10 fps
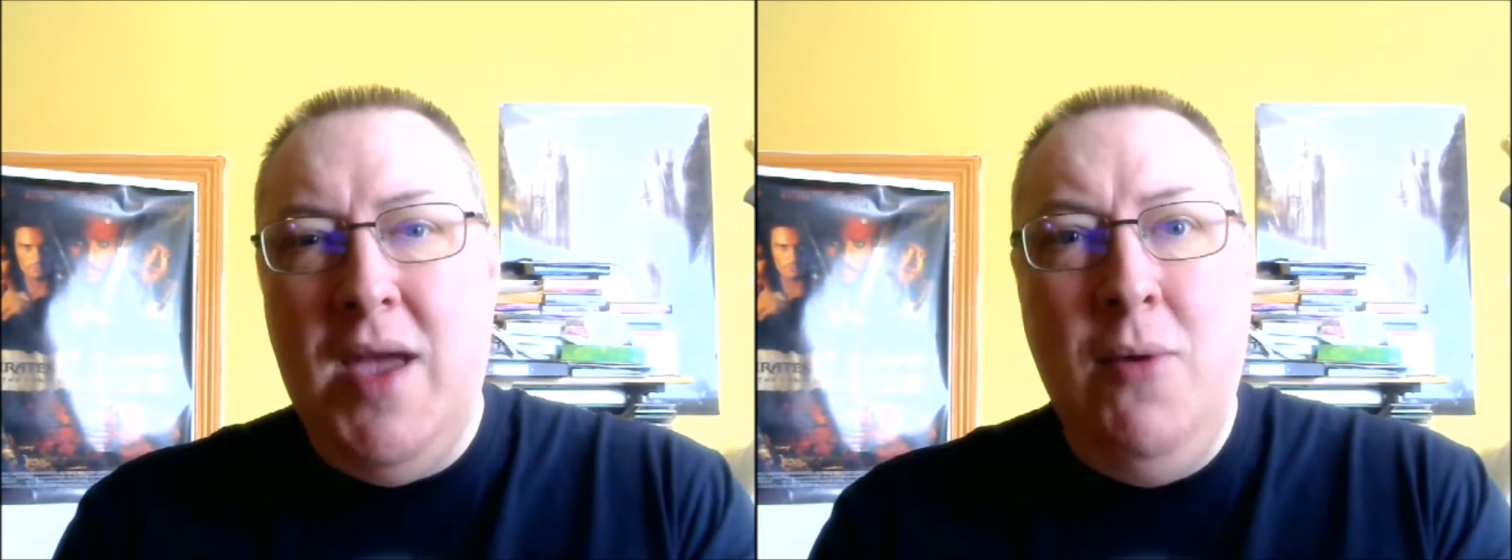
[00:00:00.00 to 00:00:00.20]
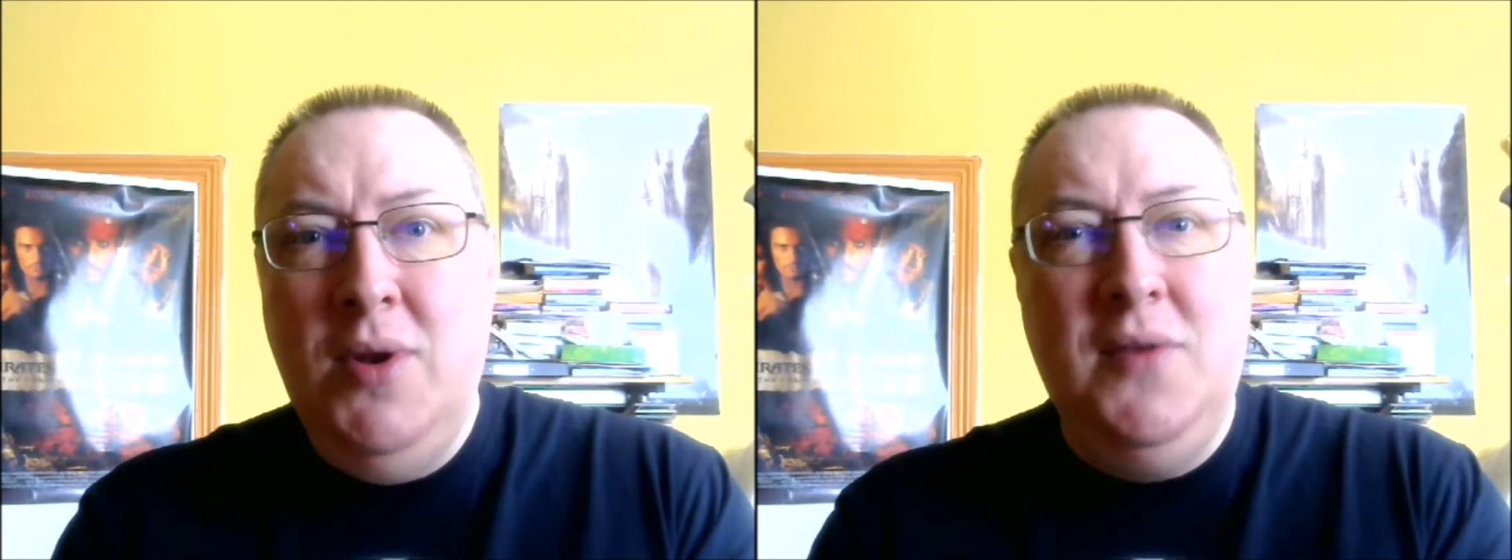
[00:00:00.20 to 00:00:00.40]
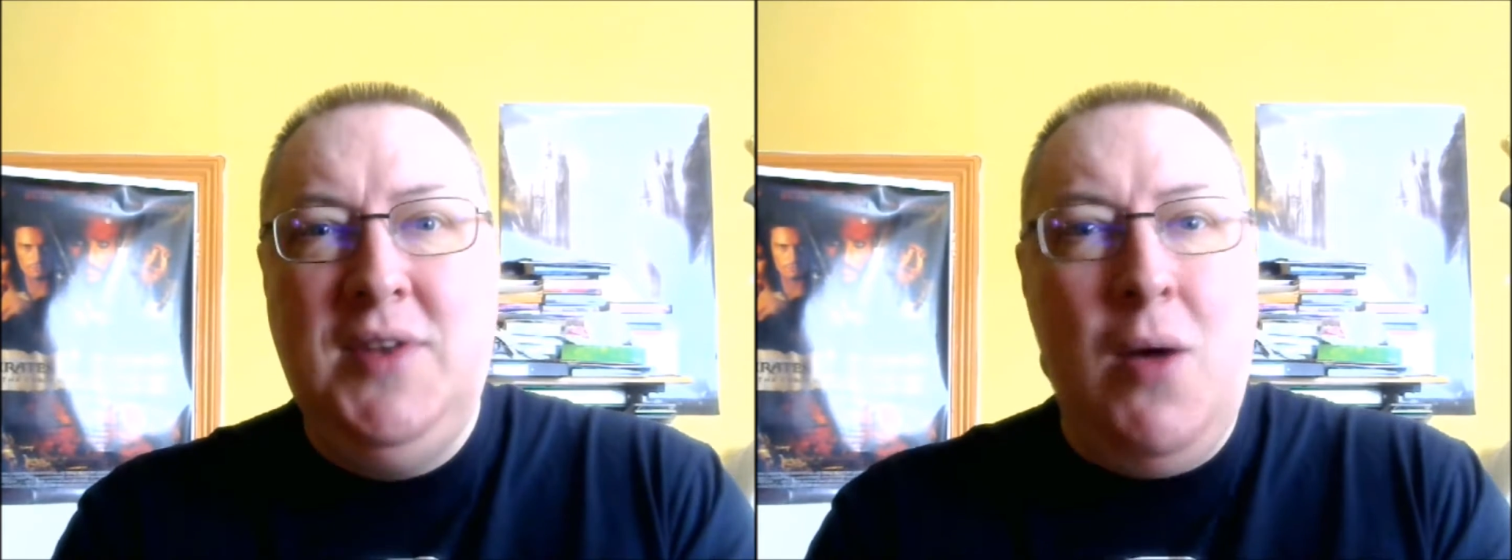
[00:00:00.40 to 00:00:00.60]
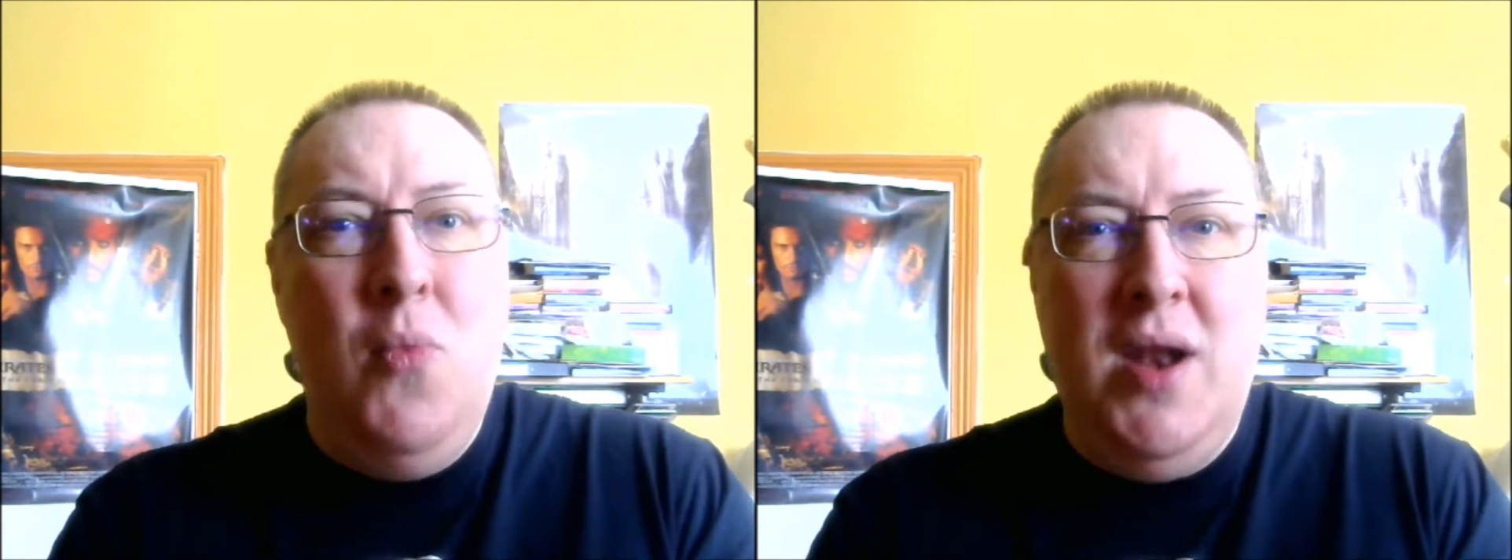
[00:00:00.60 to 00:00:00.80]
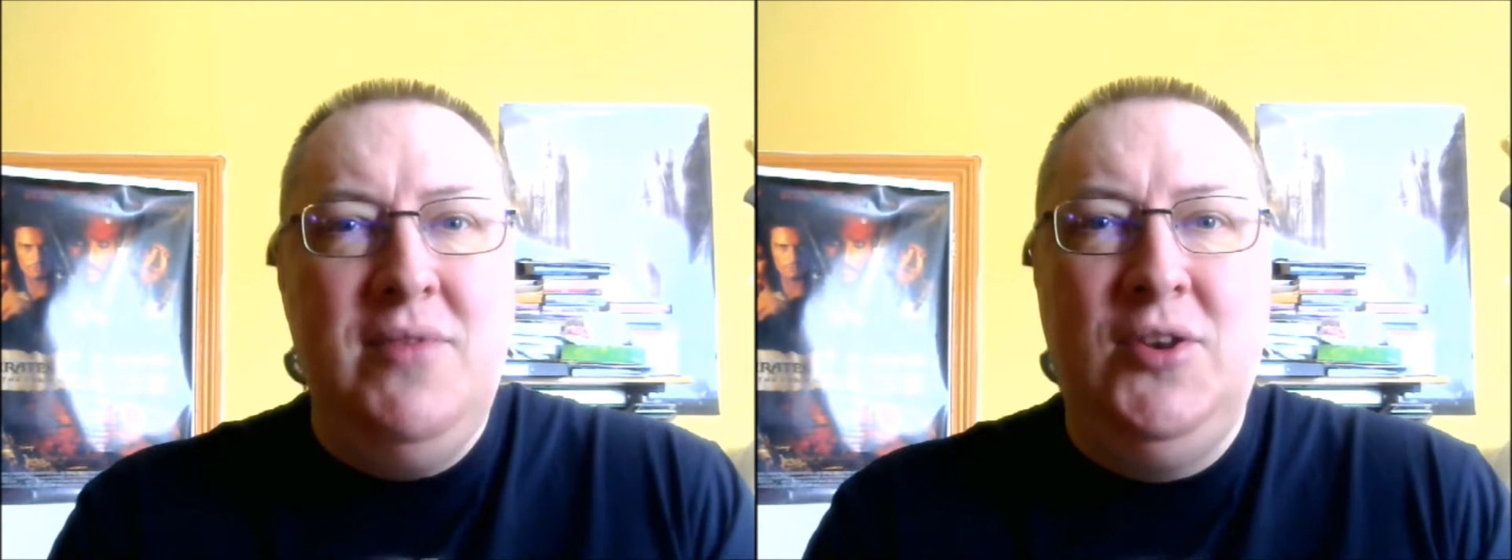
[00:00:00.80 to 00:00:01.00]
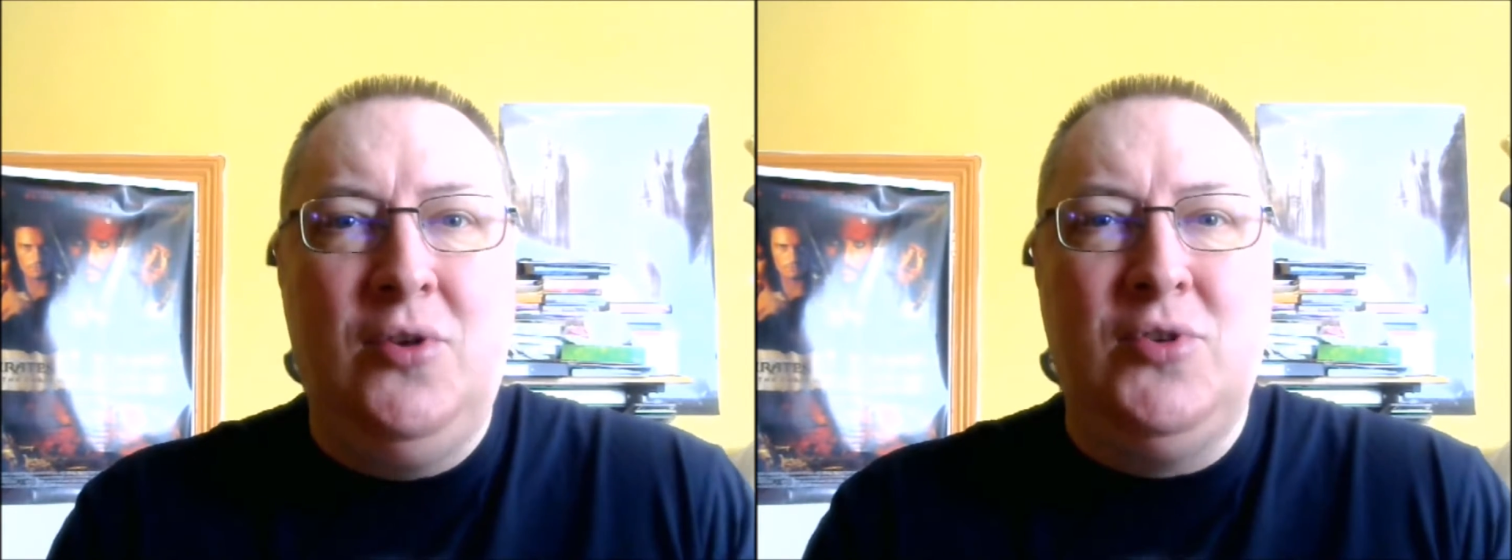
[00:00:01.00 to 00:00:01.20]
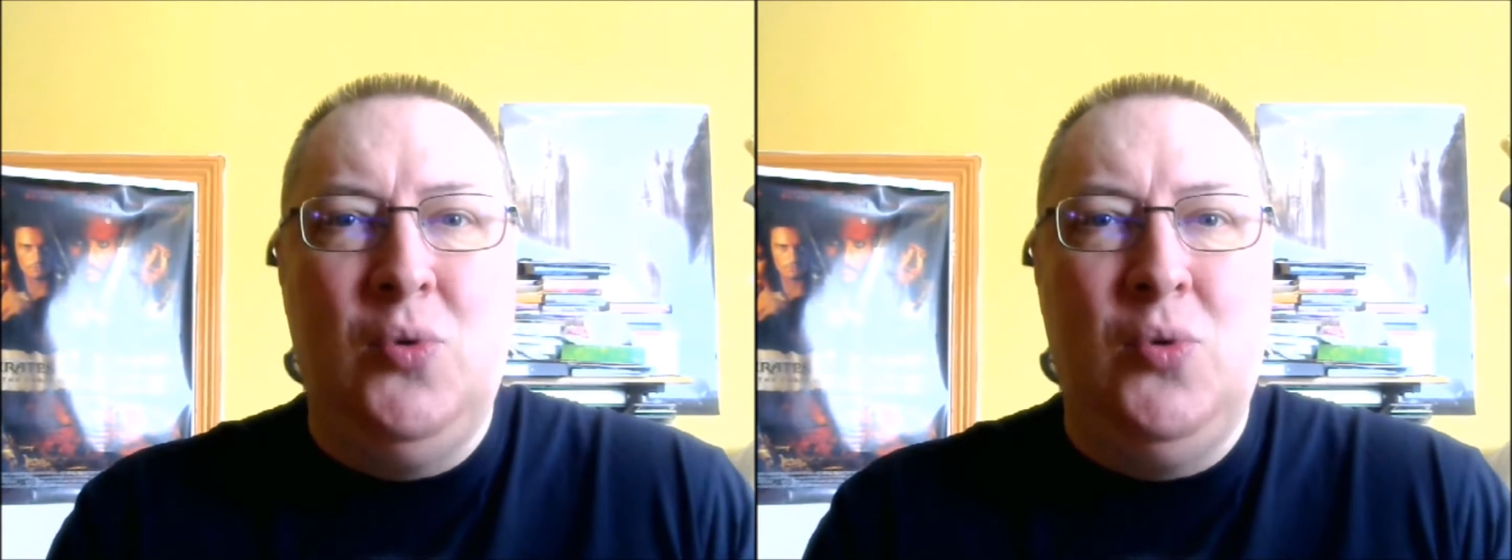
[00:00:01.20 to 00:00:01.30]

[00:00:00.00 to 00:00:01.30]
He would have done whatever the Doctor